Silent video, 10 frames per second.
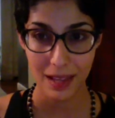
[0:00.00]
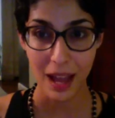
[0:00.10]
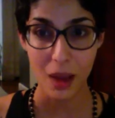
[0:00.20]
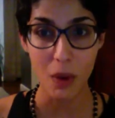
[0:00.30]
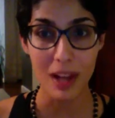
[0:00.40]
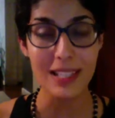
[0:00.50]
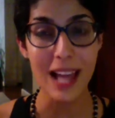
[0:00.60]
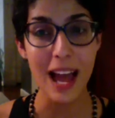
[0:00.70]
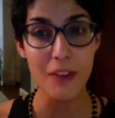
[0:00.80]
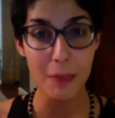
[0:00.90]
I wanted to
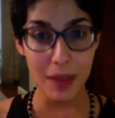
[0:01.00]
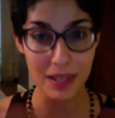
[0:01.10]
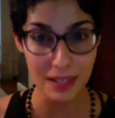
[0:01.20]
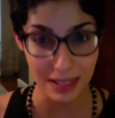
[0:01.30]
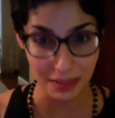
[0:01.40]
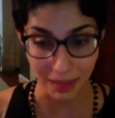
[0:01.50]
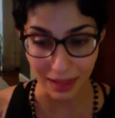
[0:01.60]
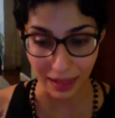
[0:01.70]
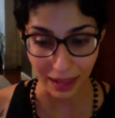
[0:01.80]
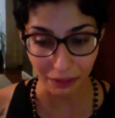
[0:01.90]
have abundance in
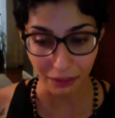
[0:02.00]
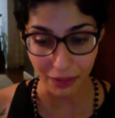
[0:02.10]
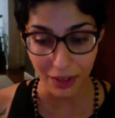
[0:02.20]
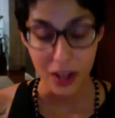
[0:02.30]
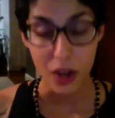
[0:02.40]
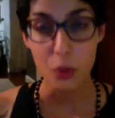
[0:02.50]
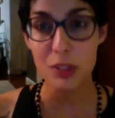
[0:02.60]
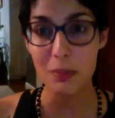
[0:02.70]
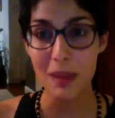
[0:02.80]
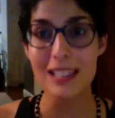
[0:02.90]
my life,
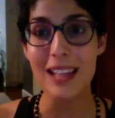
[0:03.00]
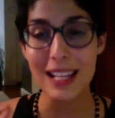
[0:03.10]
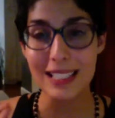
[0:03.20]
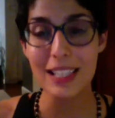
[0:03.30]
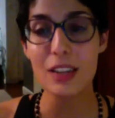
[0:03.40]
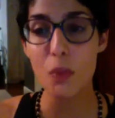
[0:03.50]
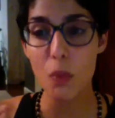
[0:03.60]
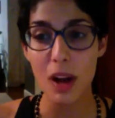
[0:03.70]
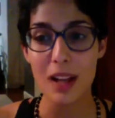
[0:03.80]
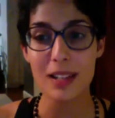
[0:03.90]
which meant I didn't
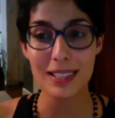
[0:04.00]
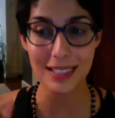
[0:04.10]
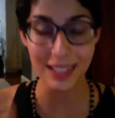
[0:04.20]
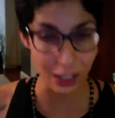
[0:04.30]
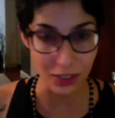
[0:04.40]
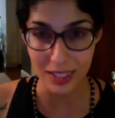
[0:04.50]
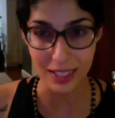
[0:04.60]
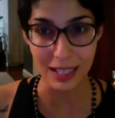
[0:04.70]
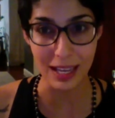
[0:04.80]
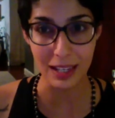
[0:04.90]
want
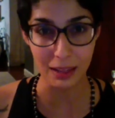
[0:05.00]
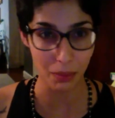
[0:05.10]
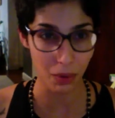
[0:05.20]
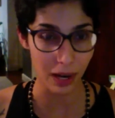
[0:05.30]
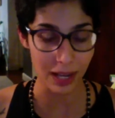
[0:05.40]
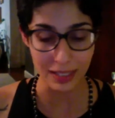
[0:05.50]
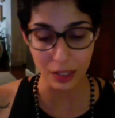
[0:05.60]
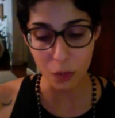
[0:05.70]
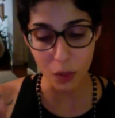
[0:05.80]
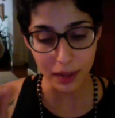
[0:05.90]
scarcity anymore. I
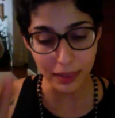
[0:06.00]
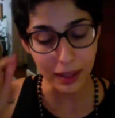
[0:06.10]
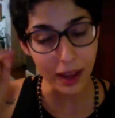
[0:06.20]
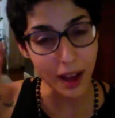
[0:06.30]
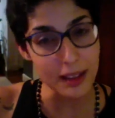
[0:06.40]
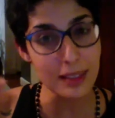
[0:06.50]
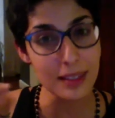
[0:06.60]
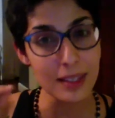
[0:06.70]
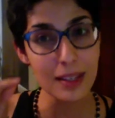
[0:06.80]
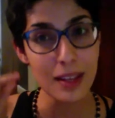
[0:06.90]
didn't want the
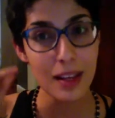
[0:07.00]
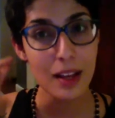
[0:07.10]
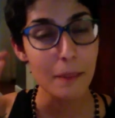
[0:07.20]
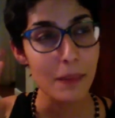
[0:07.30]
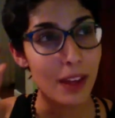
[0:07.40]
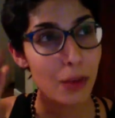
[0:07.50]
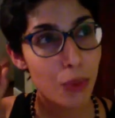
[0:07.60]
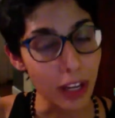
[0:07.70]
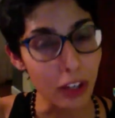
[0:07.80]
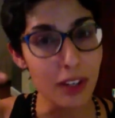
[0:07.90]
constant
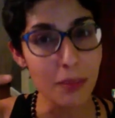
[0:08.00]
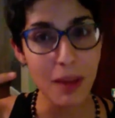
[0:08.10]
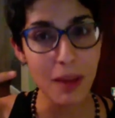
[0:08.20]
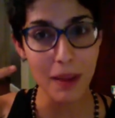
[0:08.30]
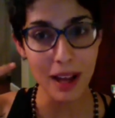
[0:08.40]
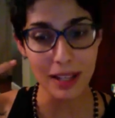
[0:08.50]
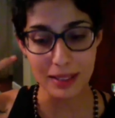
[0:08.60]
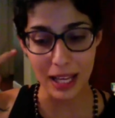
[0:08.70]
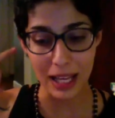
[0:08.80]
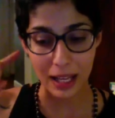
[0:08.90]
record in my mind
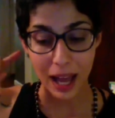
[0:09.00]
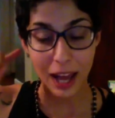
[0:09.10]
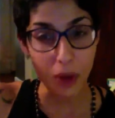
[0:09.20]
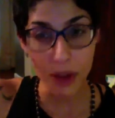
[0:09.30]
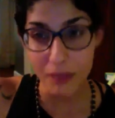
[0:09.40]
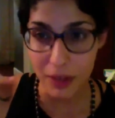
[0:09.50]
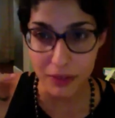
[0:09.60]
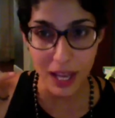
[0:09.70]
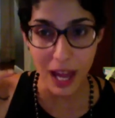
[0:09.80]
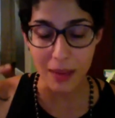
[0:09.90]
saying, I don't have enough
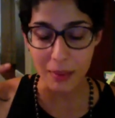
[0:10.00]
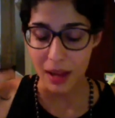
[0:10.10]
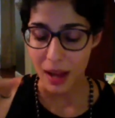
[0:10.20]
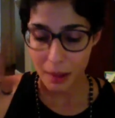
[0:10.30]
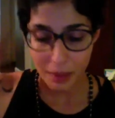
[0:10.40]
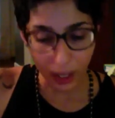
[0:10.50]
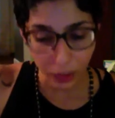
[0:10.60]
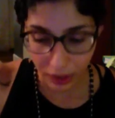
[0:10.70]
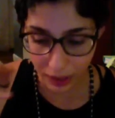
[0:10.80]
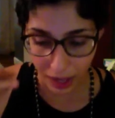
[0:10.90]
time. I'm not
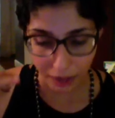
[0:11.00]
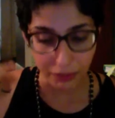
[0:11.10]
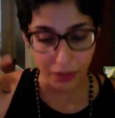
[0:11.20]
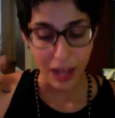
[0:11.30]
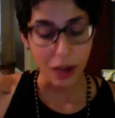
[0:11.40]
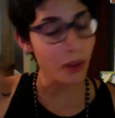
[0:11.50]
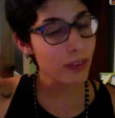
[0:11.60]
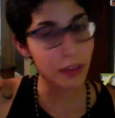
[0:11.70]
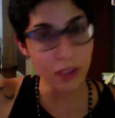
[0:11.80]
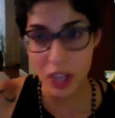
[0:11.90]
good enough. I don't have
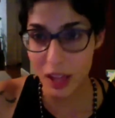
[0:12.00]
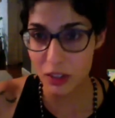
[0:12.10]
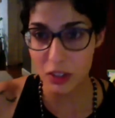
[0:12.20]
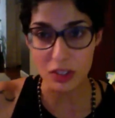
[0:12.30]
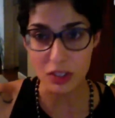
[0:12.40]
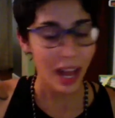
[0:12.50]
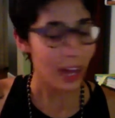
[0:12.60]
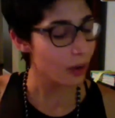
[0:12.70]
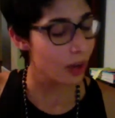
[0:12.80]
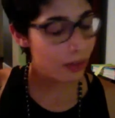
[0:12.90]
enough challengers.
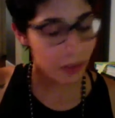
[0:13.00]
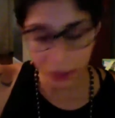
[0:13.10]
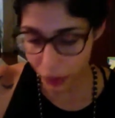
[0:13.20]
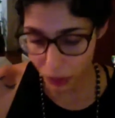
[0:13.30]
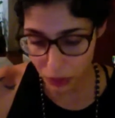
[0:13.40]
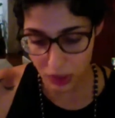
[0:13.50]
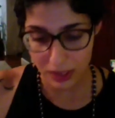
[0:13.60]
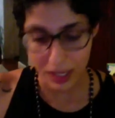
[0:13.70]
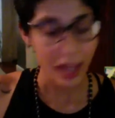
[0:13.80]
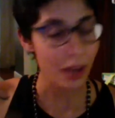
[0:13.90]
I don't have enough
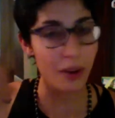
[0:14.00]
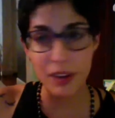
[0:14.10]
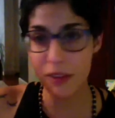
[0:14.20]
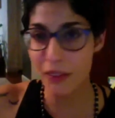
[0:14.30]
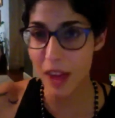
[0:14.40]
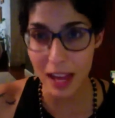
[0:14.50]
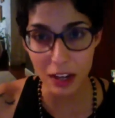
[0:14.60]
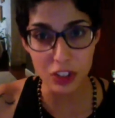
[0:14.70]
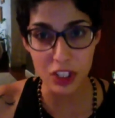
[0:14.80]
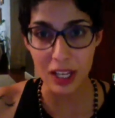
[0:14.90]
coaches. I don't have enough
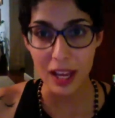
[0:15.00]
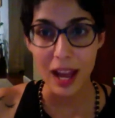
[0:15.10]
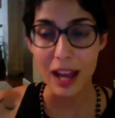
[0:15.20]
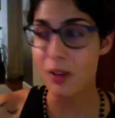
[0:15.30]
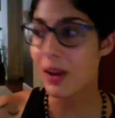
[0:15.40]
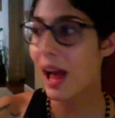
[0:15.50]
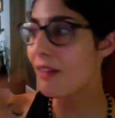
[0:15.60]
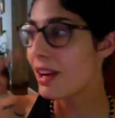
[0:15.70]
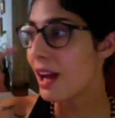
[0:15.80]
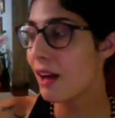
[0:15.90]
energy. I don't have
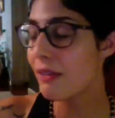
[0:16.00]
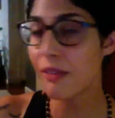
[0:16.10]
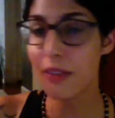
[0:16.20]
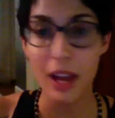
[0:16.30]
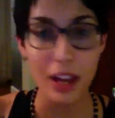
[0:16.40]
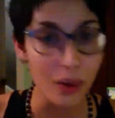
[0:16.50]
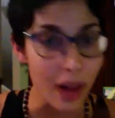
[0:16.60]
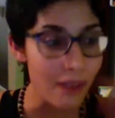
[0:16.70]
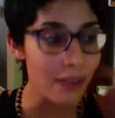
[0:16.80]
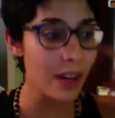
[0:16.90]
enough. I don't
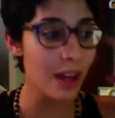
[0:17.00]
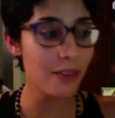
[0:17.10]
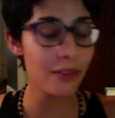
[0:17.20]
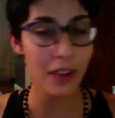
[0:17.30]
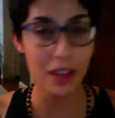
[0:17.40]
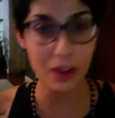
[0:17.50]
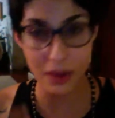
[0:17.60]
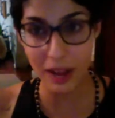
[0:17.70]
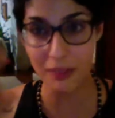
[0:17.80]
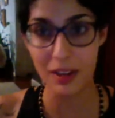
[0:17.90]
have enough. I
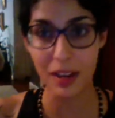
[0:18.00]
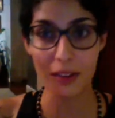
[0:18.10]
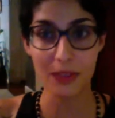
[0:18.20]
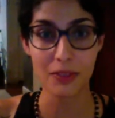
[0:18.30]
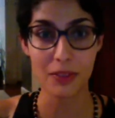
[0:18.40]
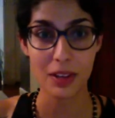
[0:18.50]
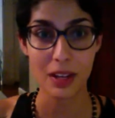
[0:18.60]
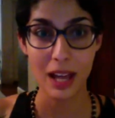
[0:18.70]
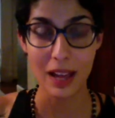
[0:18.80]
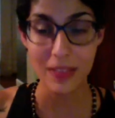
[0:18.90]
don't have enough.
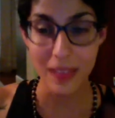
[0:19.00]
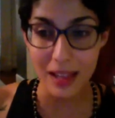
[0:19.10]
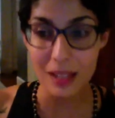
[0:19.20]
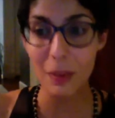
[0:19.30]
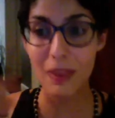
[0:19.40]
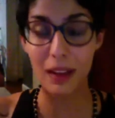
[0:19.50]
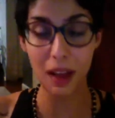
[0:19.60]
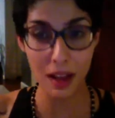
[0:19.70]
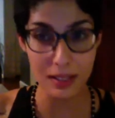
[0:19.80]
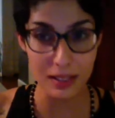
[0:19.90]
And that's been the
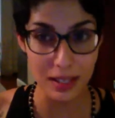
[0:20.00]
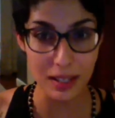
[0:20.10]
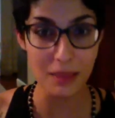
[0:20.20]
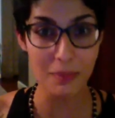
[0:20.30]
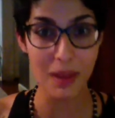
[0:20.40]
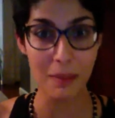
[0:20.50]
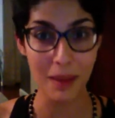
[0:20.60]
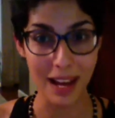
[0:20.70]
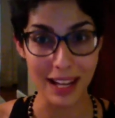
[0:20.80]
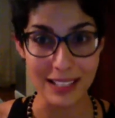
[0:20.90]
constant in my
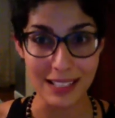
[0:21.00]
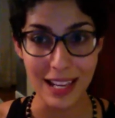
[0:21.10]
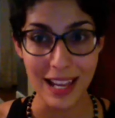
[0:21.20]
mind.